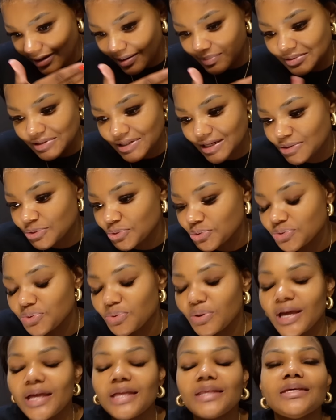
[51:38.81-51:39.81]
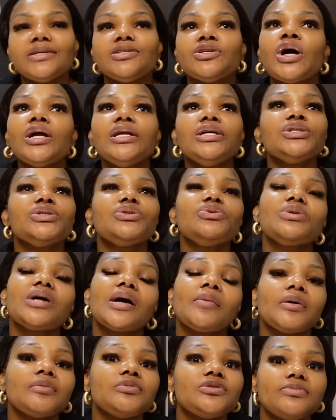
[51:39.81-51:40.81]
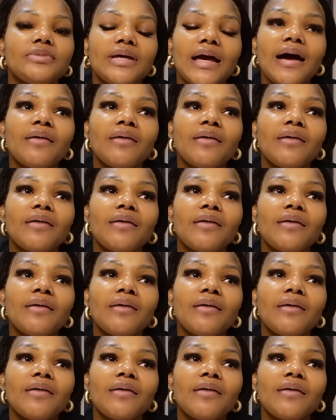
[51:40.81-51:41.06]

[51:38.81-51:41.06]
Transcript: I'm scared to talk. And the darlings do come up to me.